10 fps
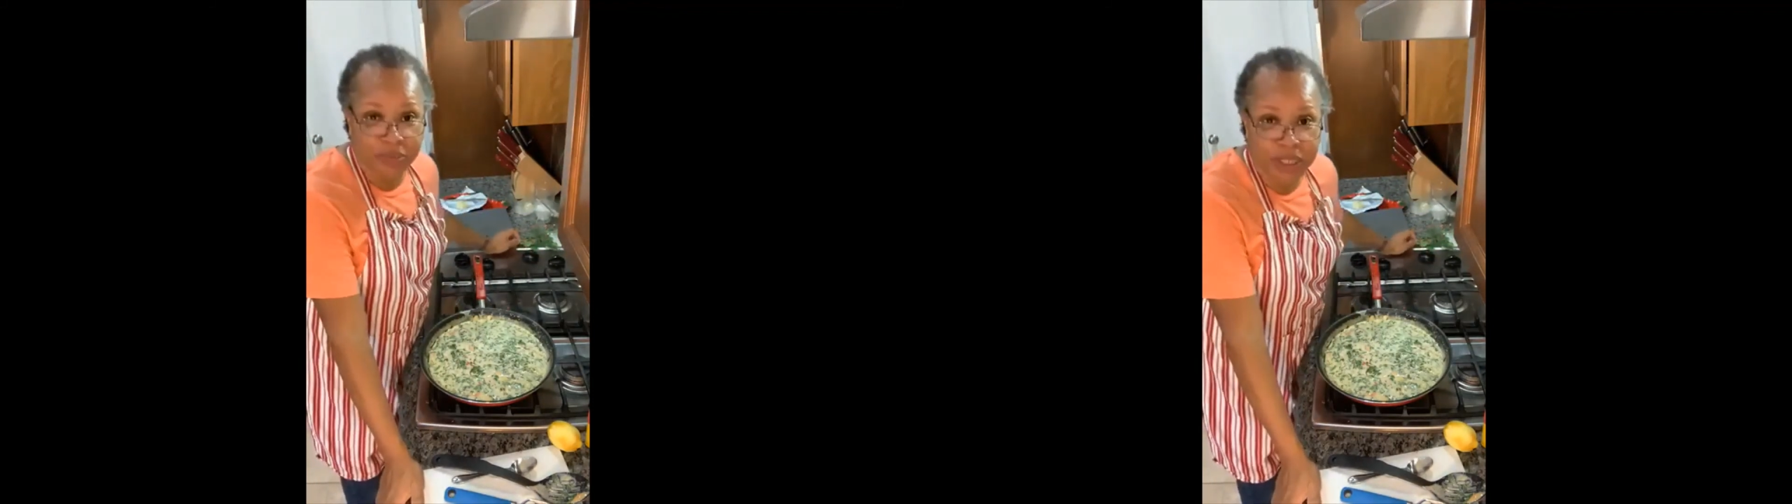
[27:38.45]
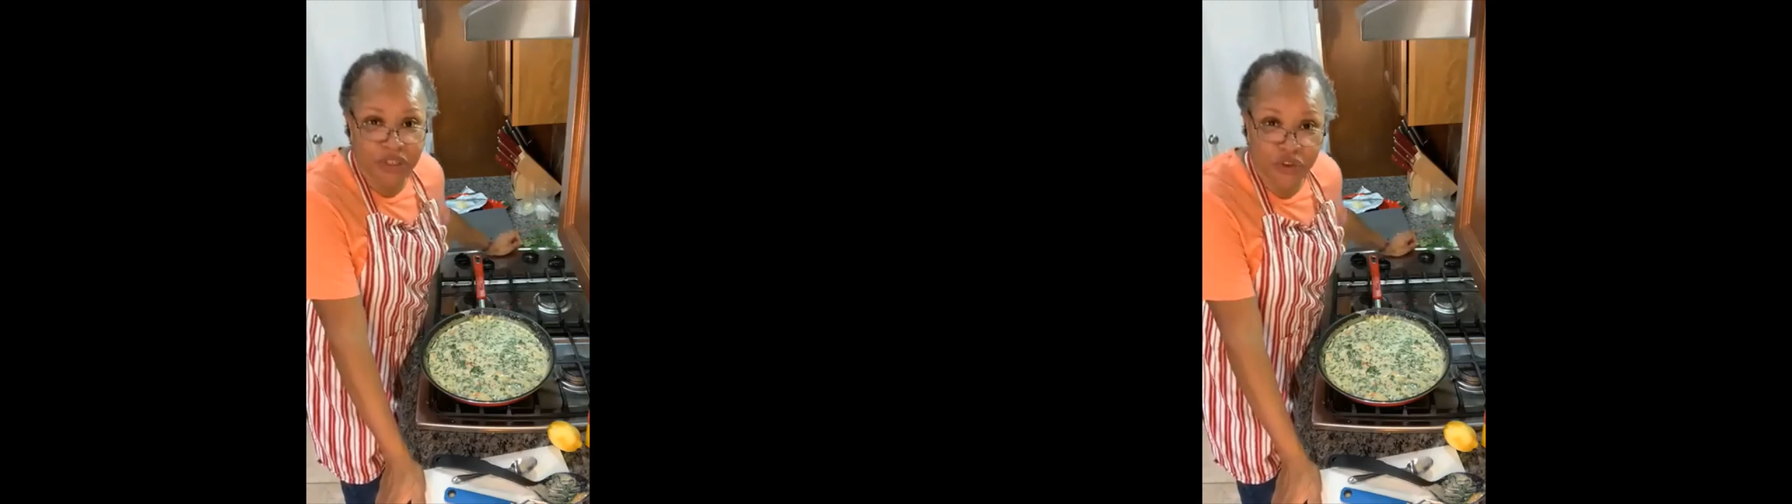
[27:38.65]

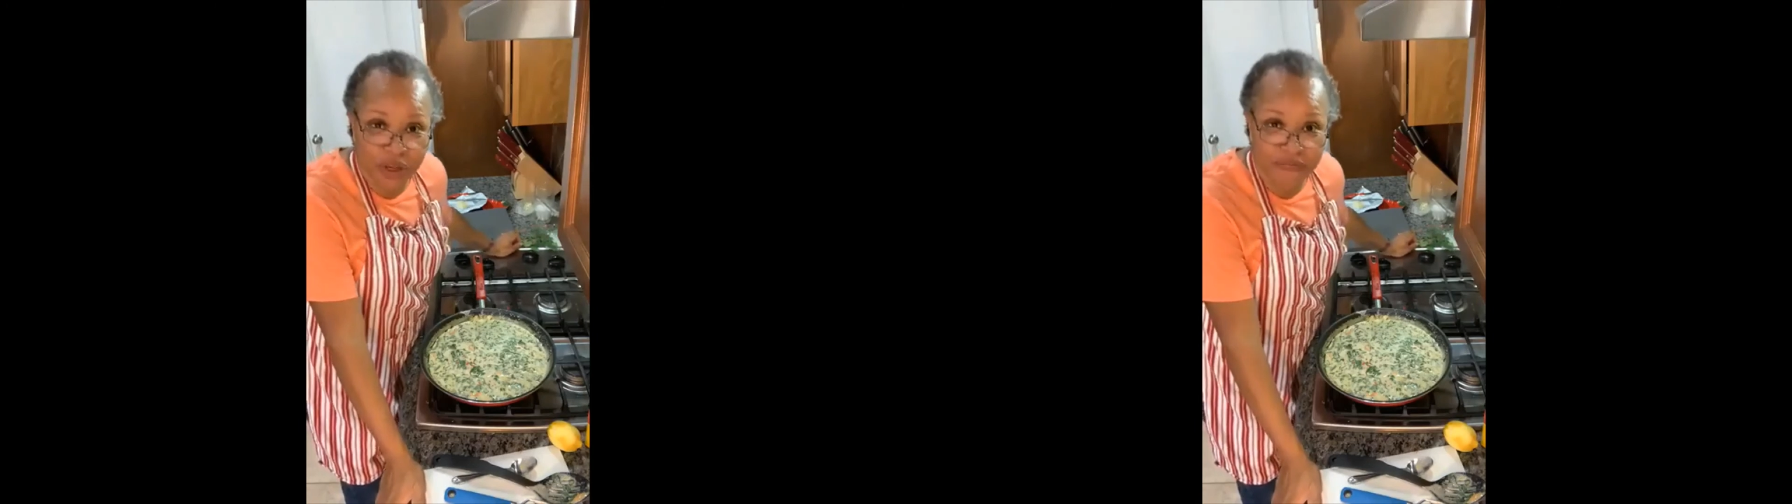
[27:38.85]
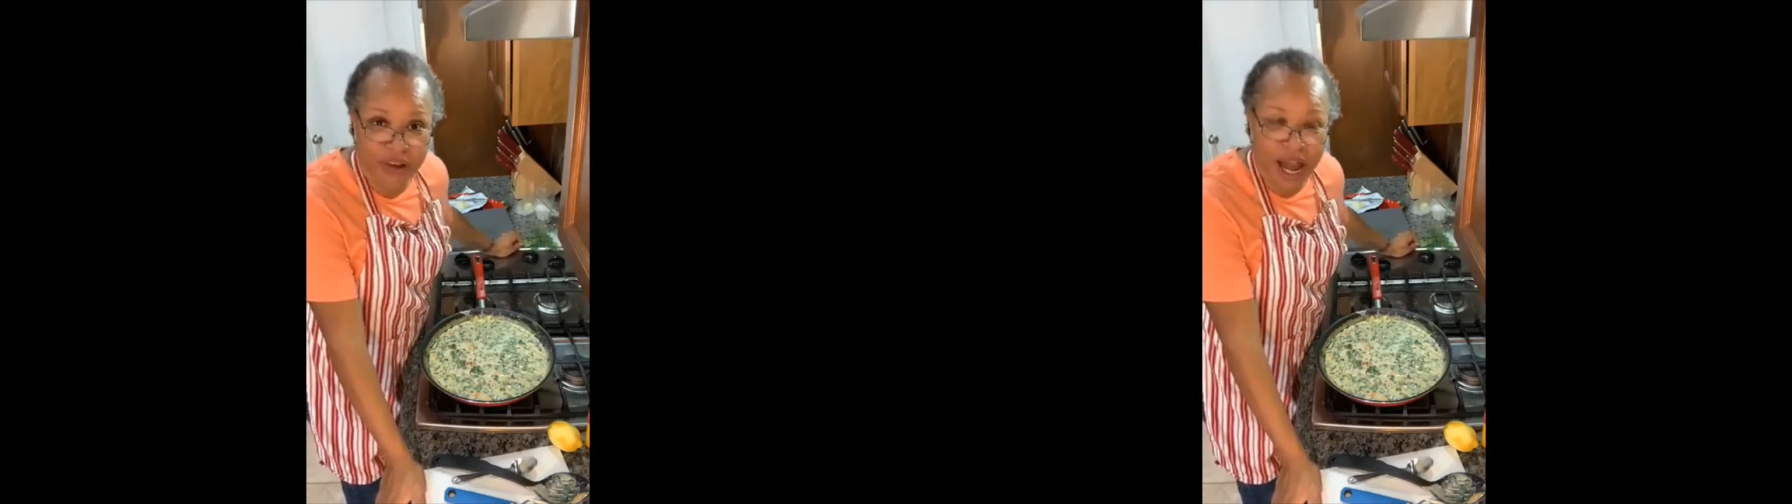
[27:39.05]
you can
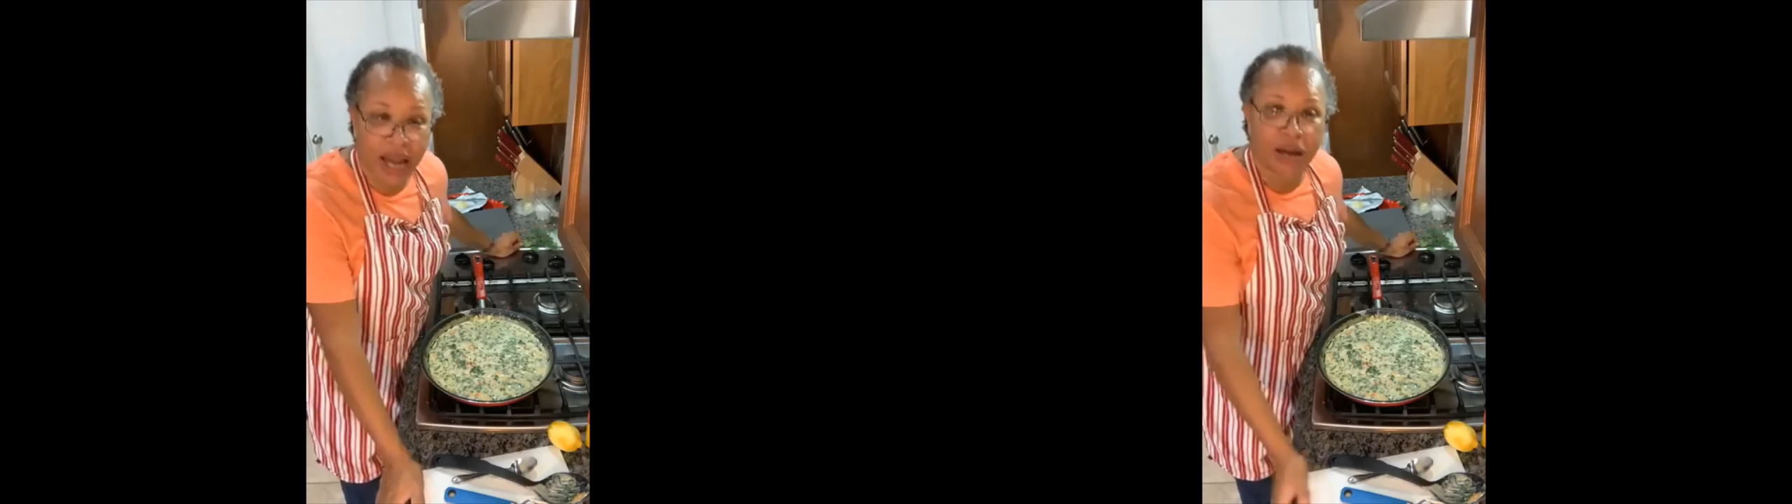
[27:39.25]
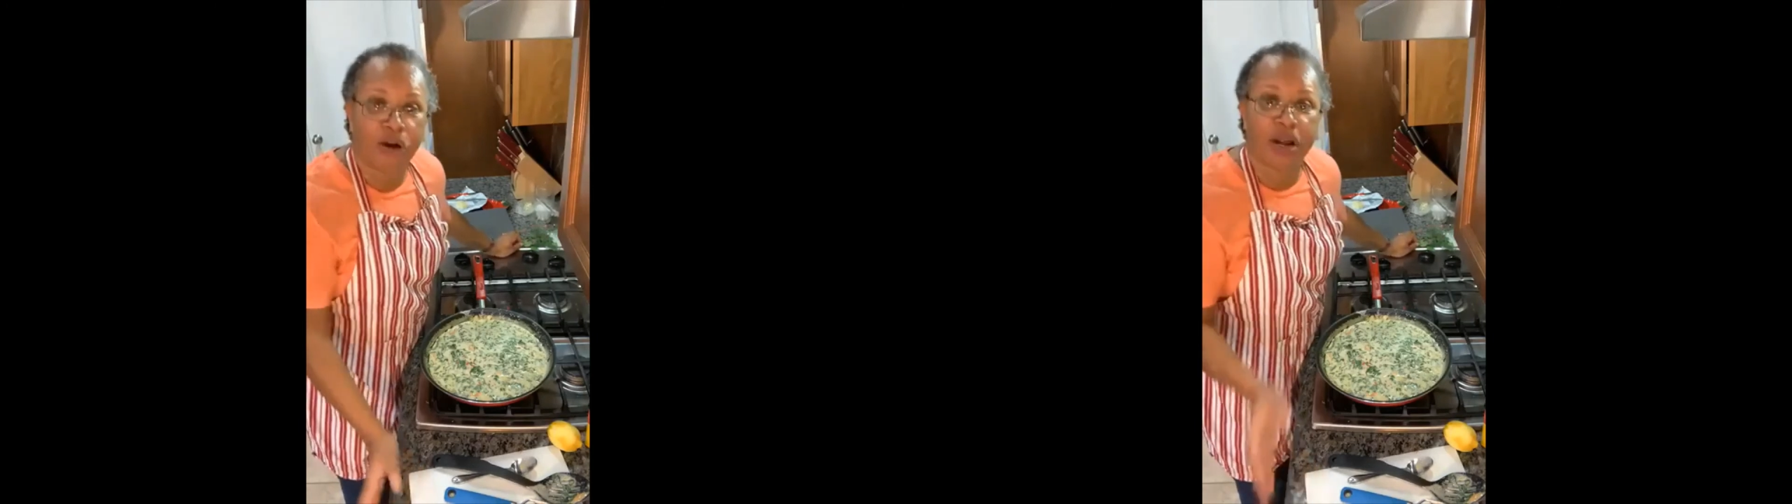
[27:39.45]
find on
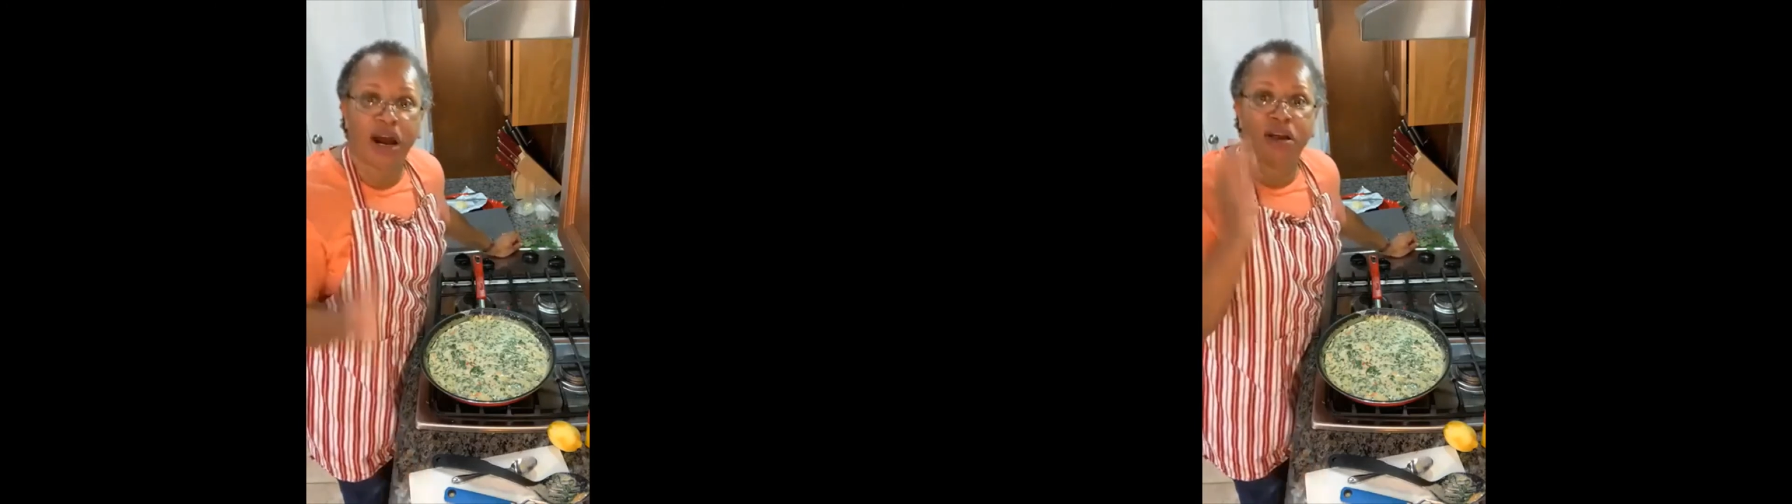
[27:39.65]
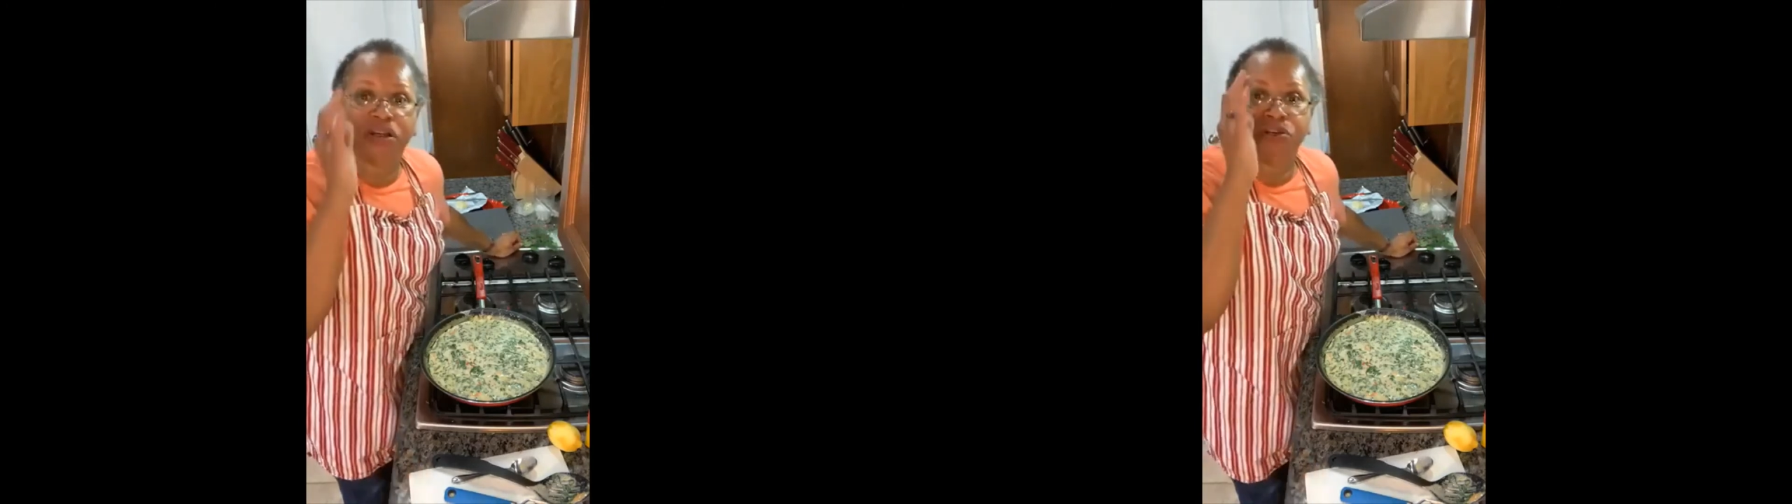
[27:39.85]
our
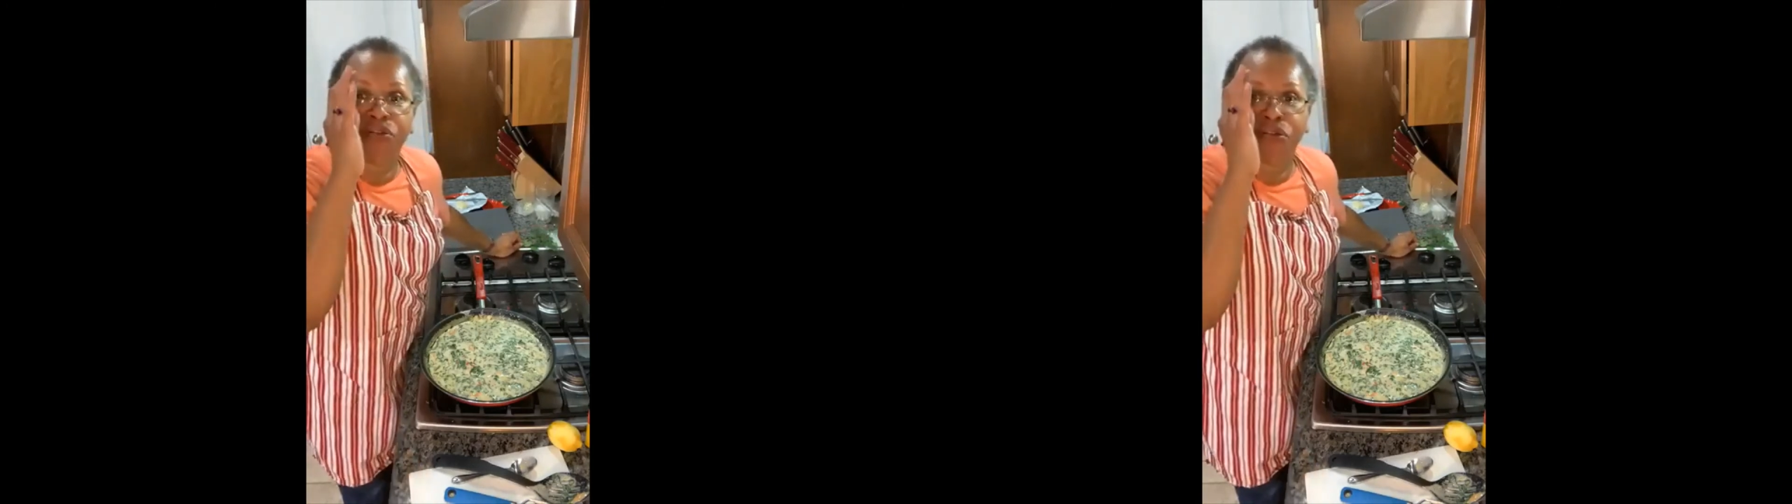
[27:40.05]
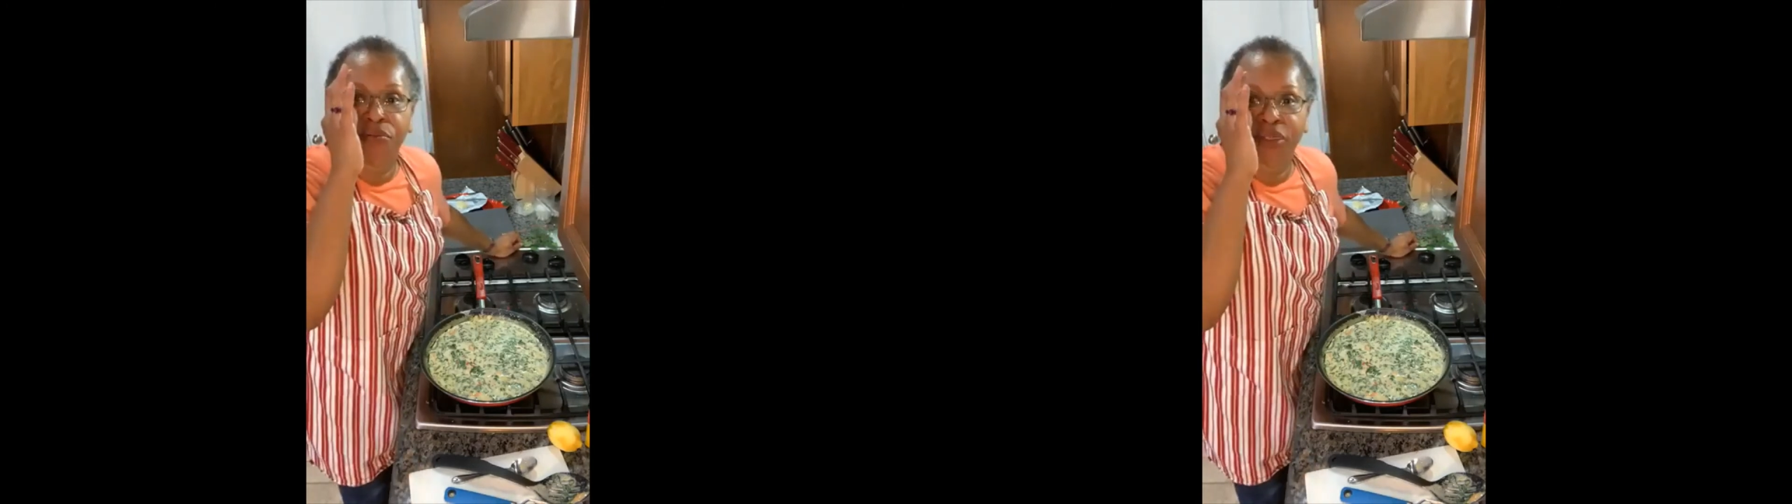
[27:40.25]
YouTube
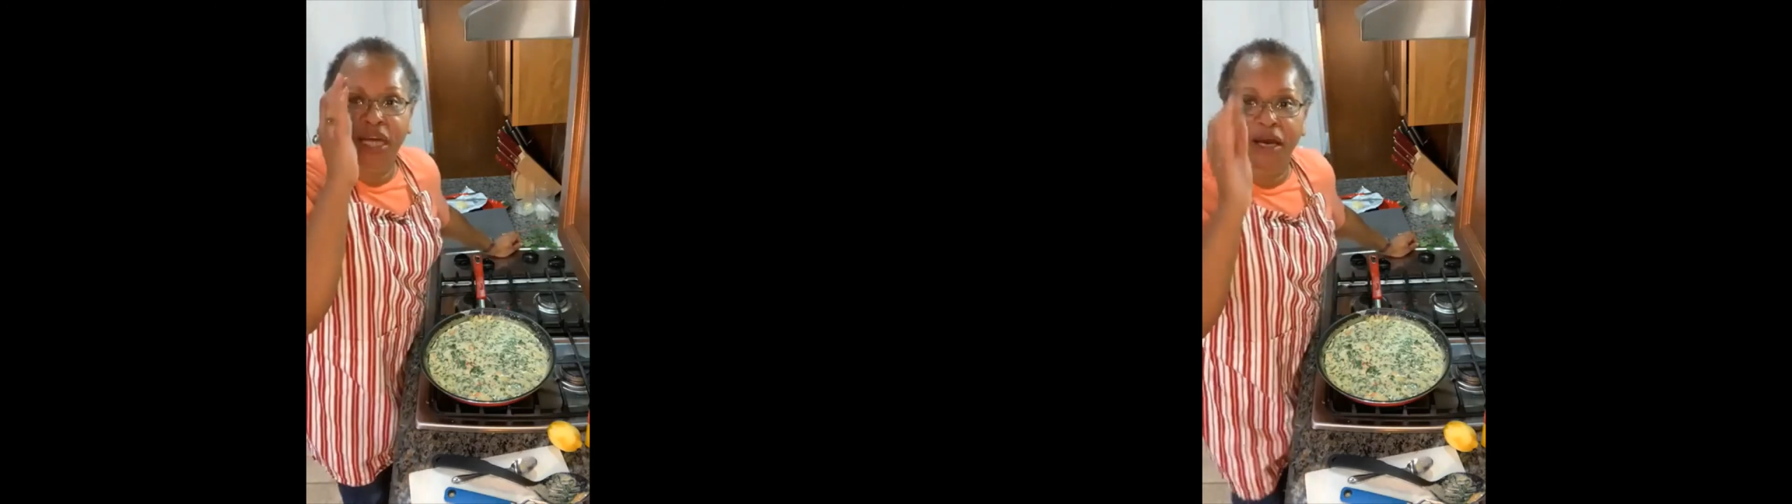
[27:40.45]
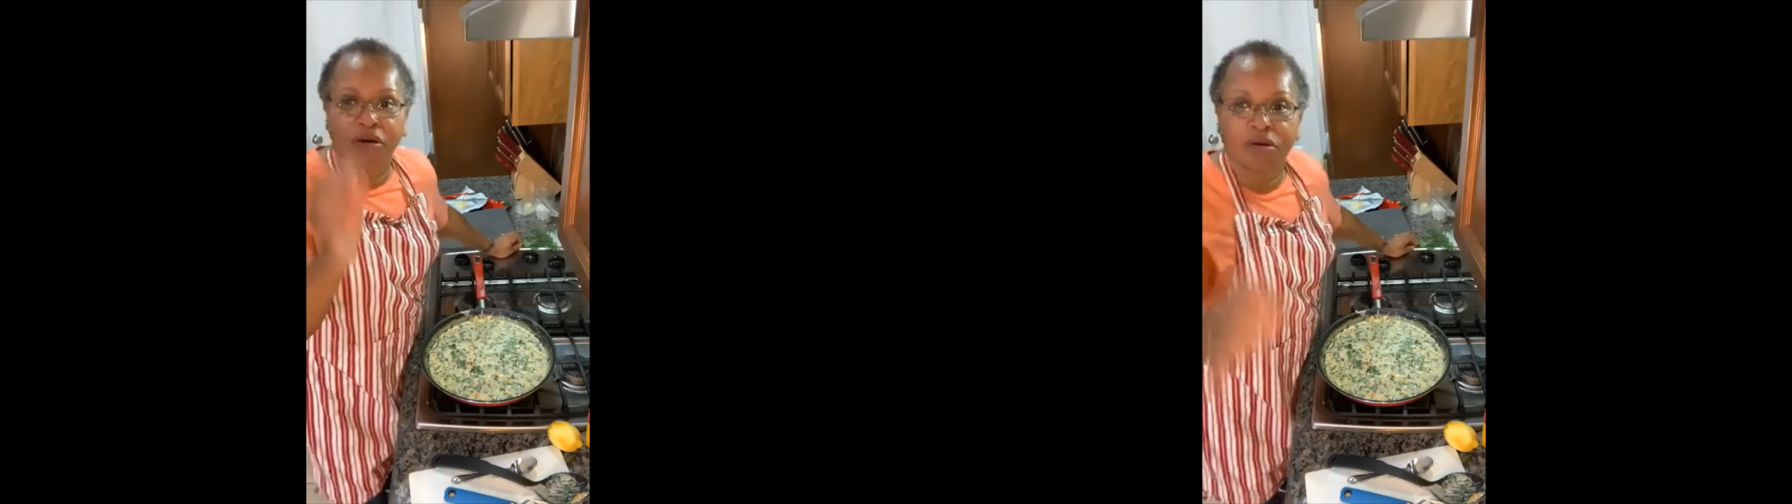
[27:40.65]
channel.